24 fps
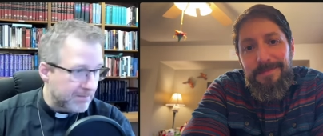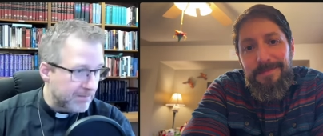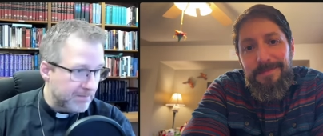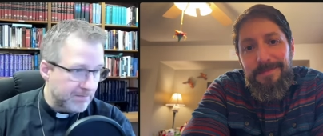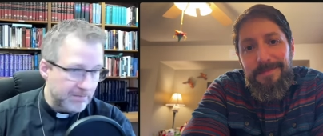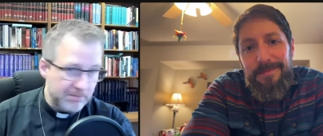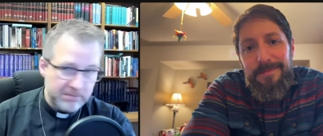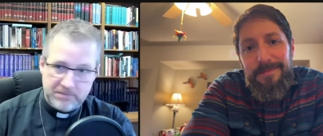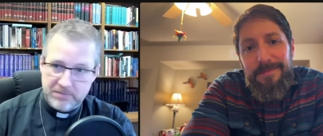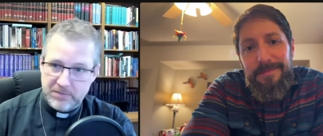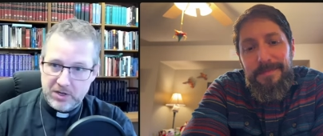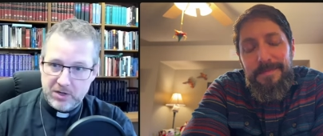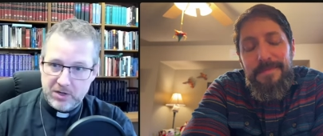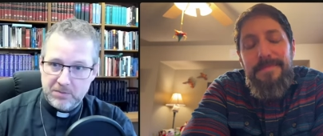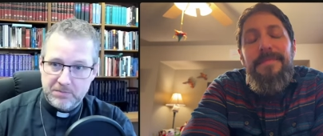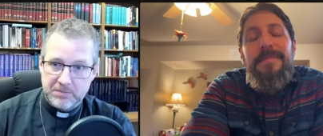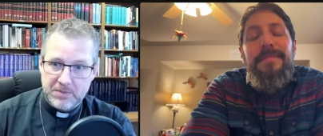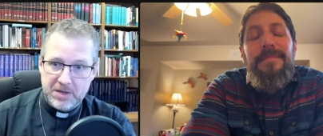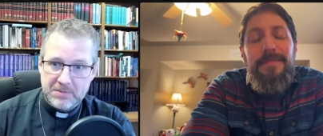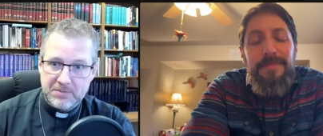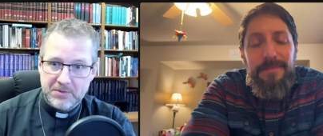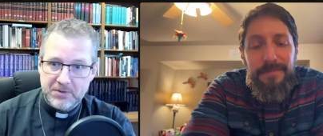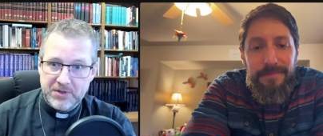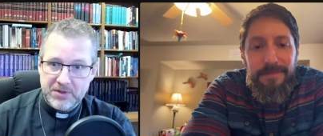Speaker 1: you know people in
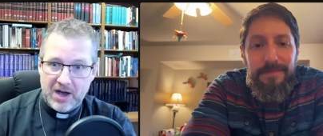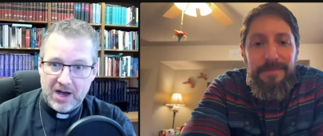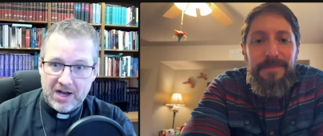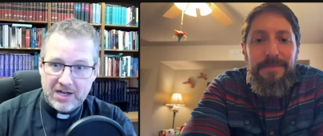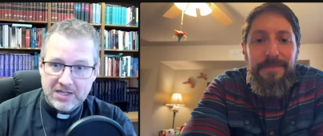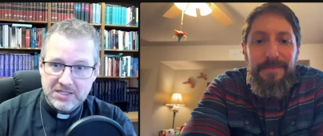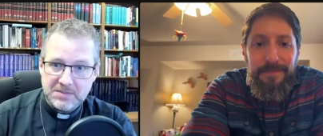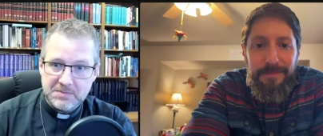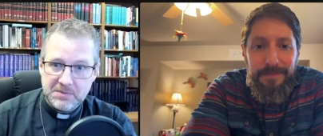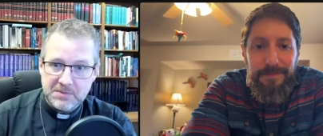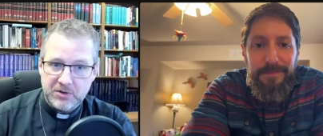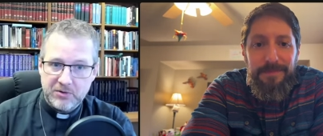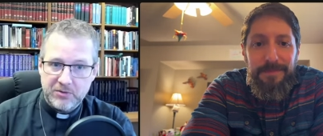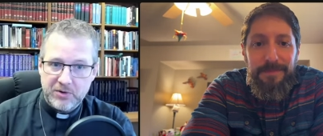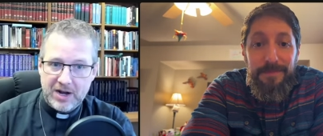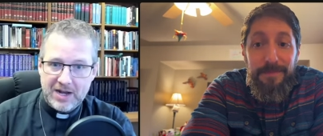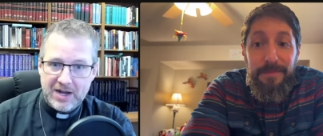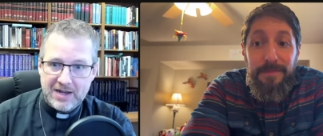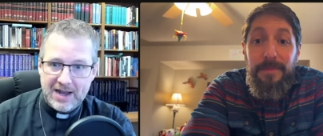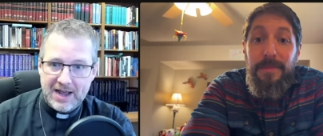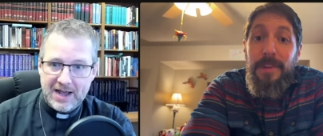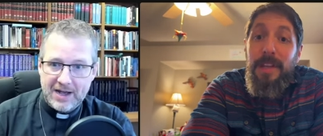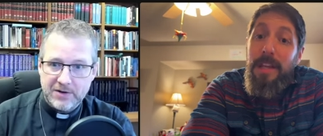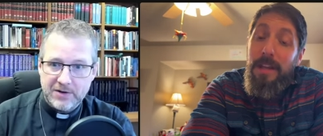the hospital right
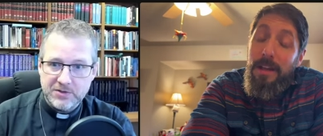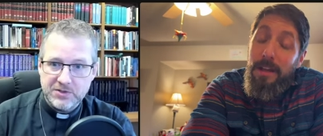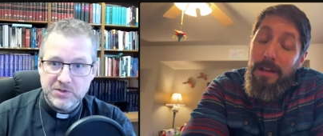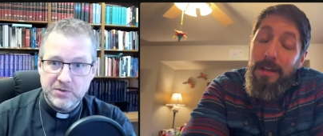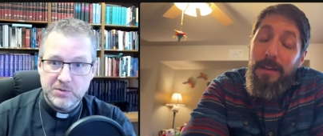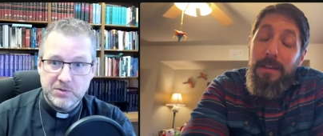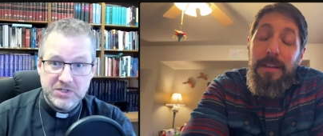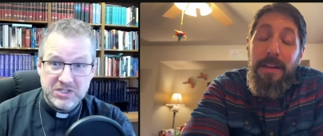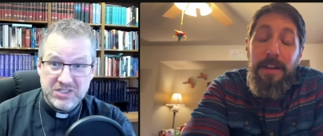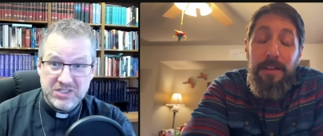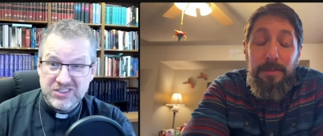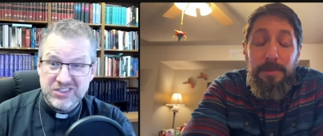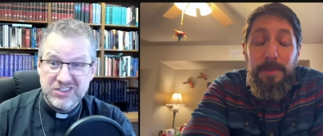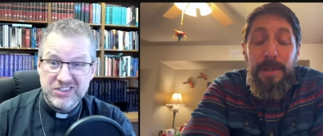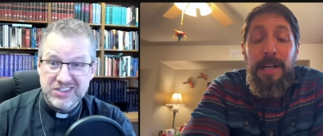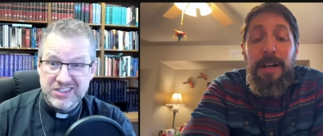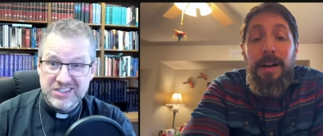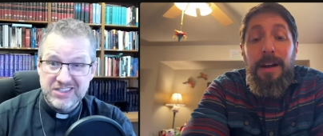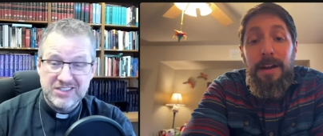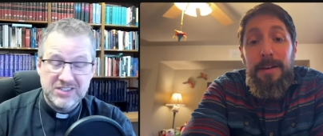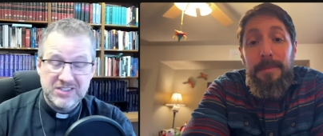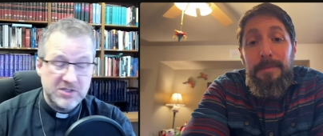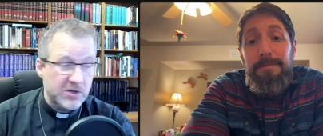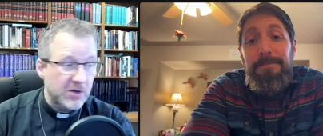now so which is good
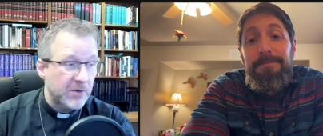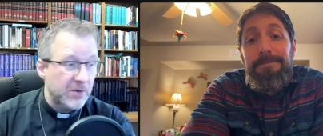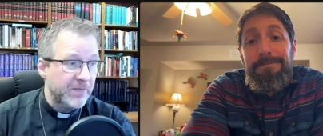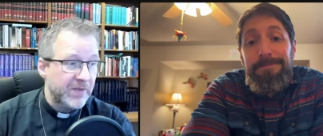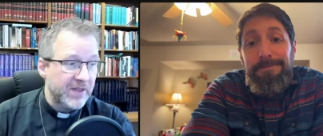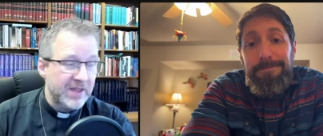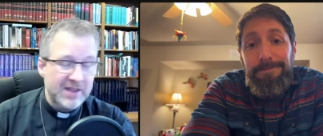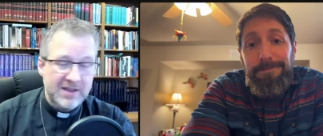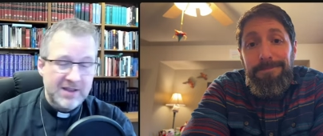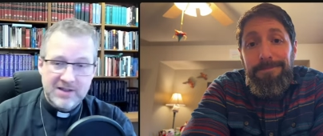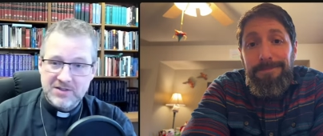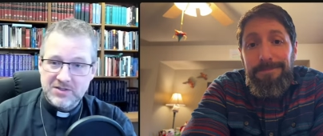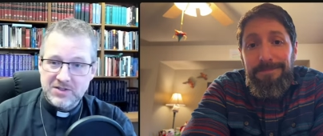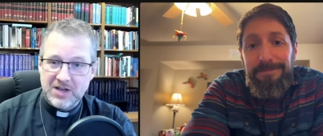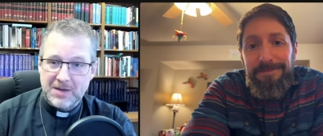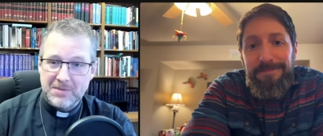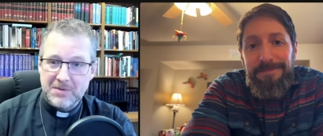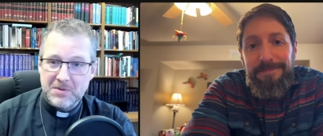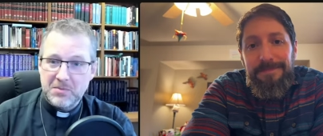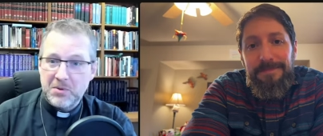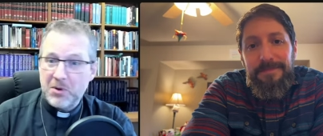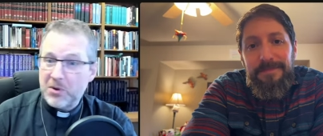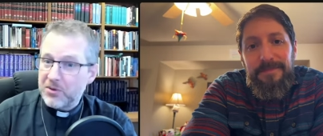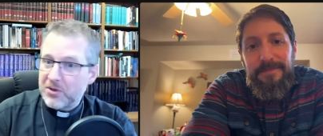so so i've been
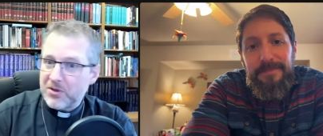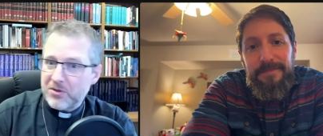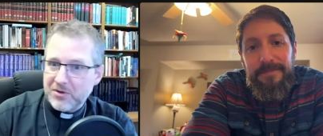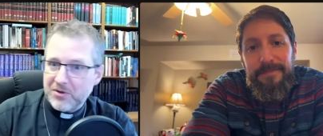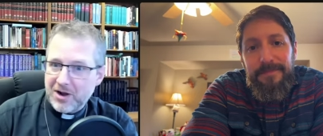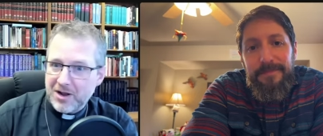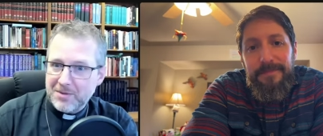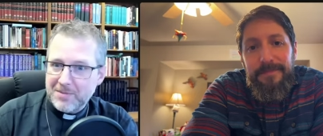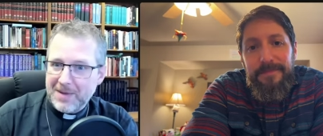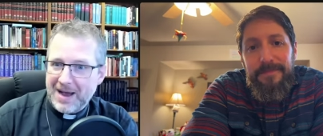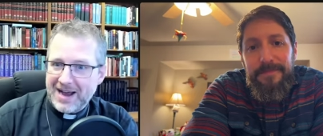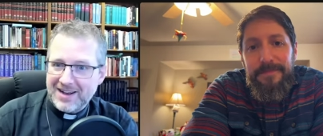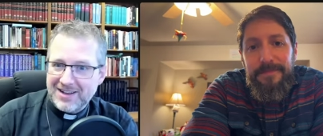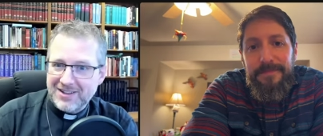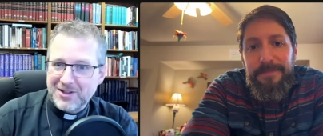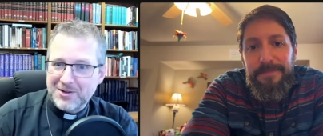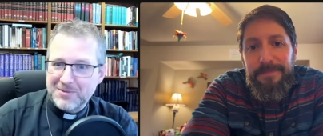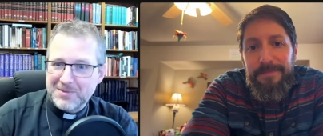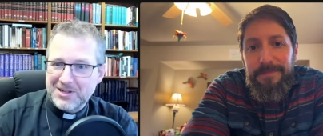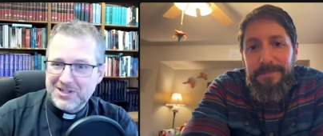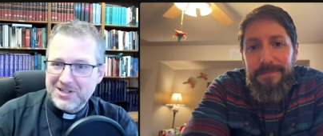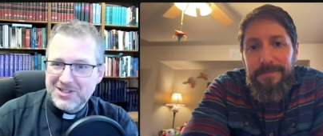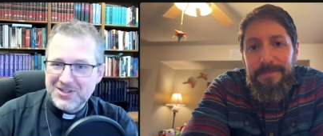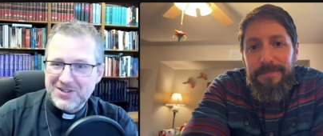pulling the throttle back a little bit
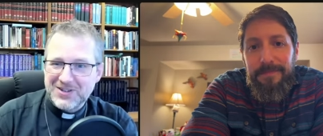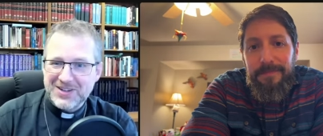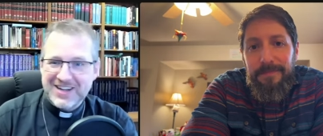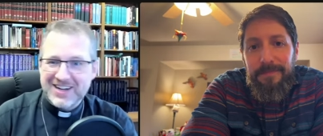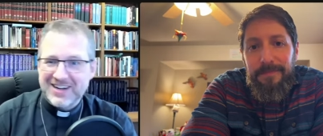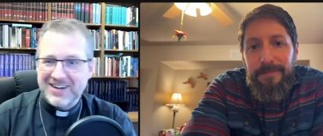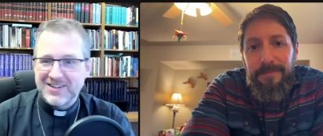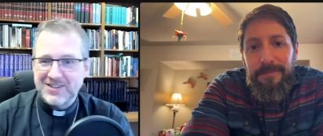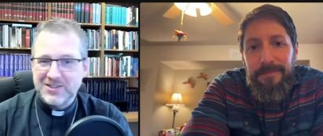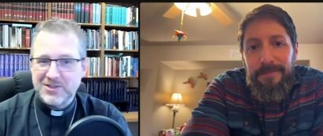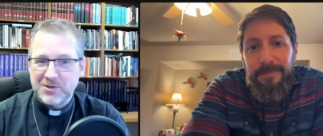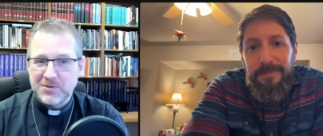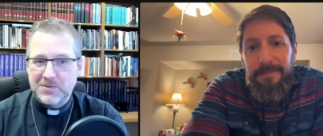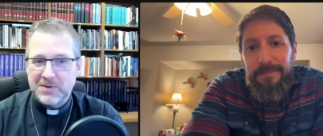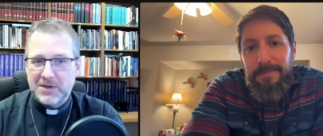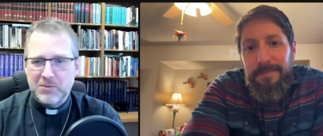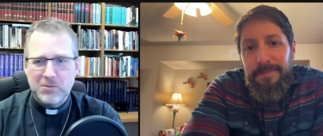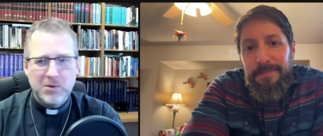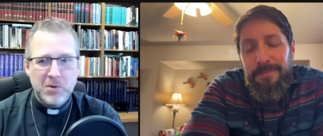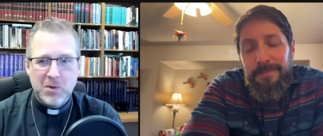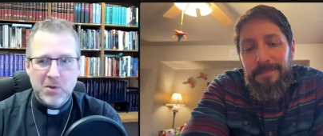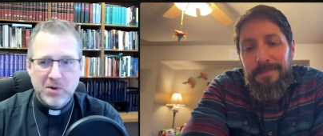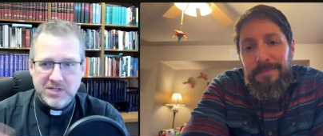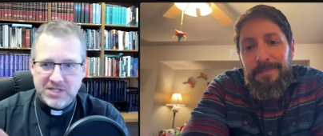too here so but we
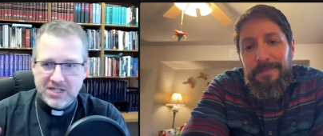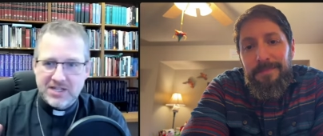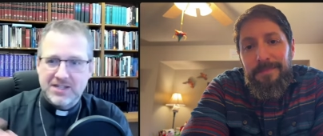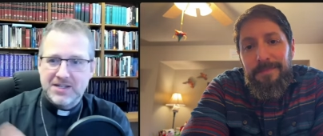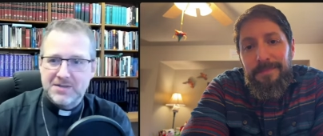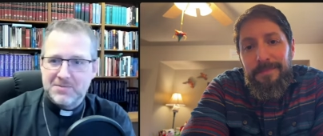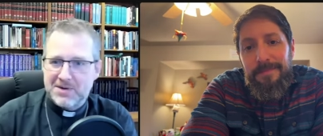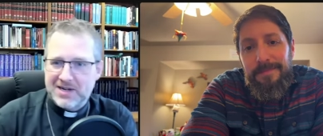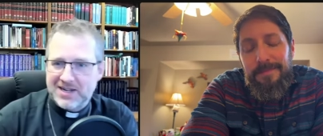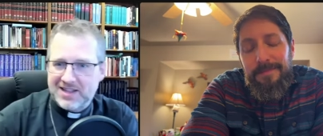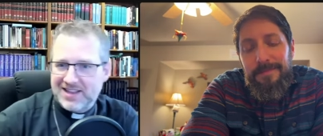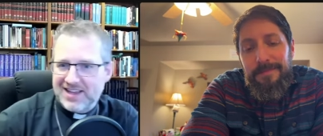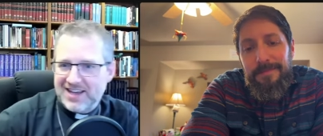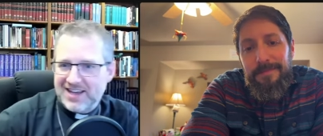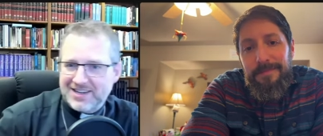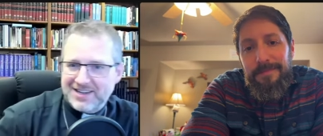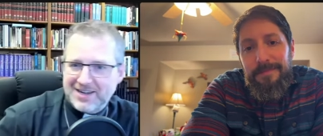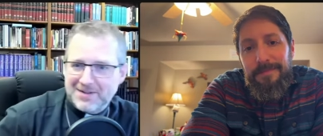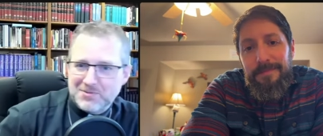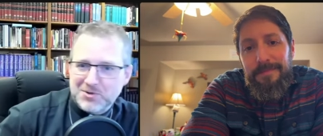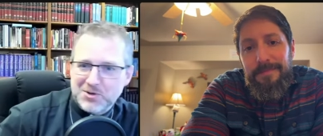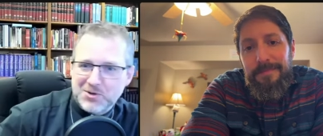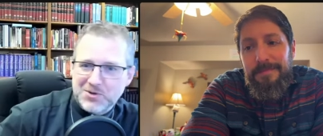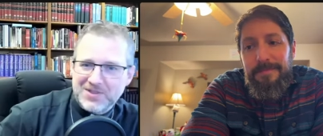won't tell anybody that i'm
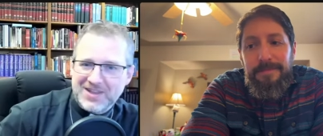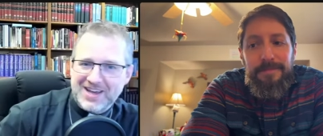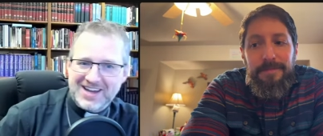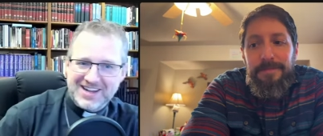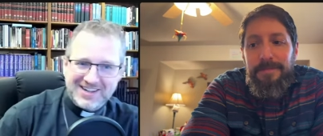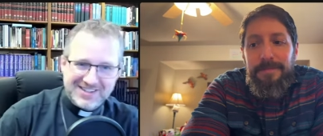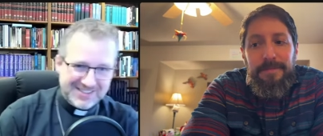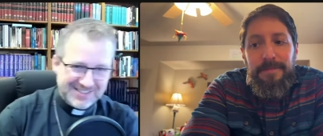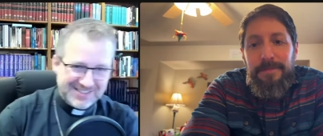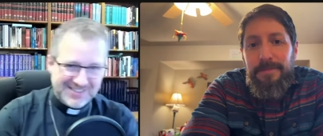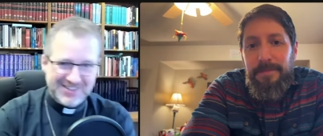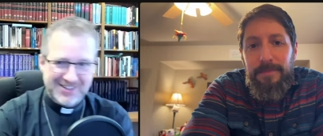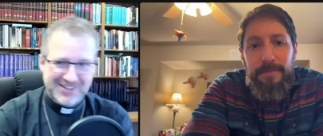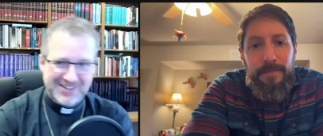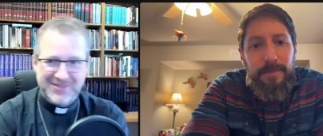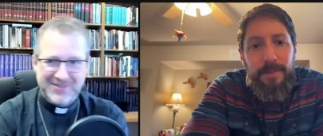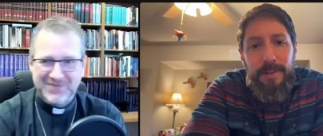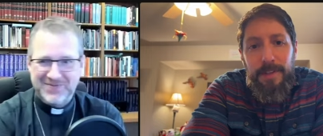doing that so